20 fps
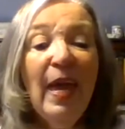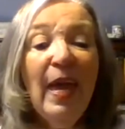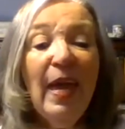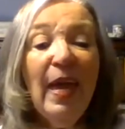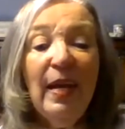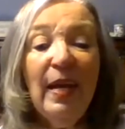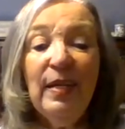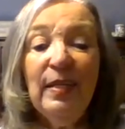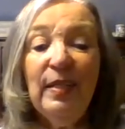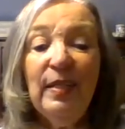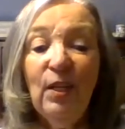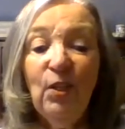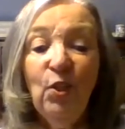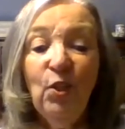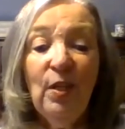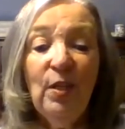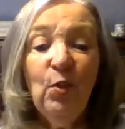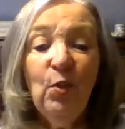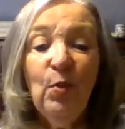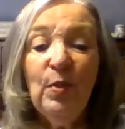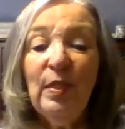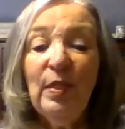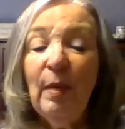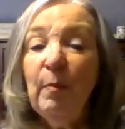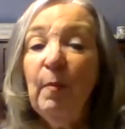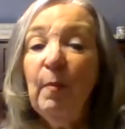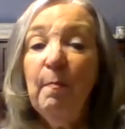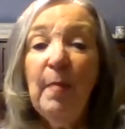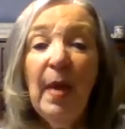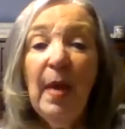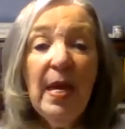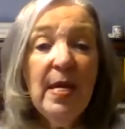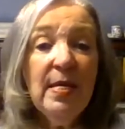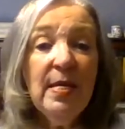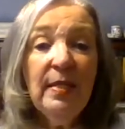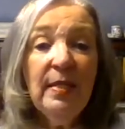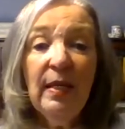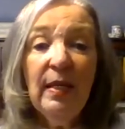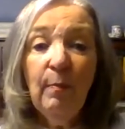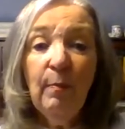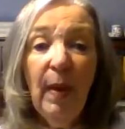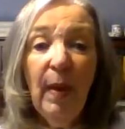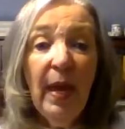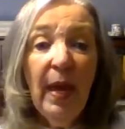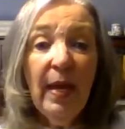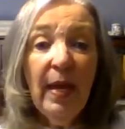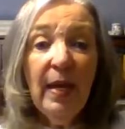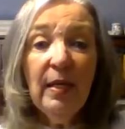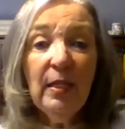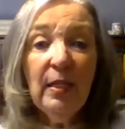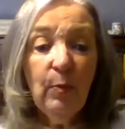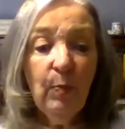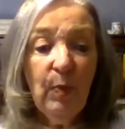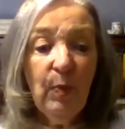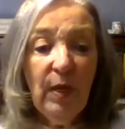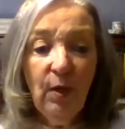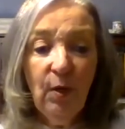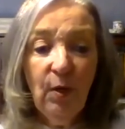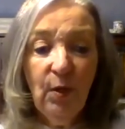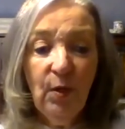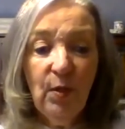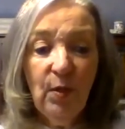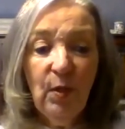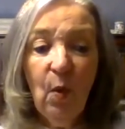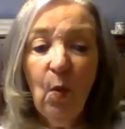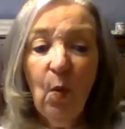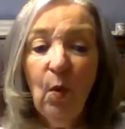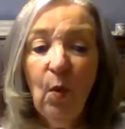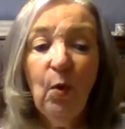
in addition to some amazing pain speakers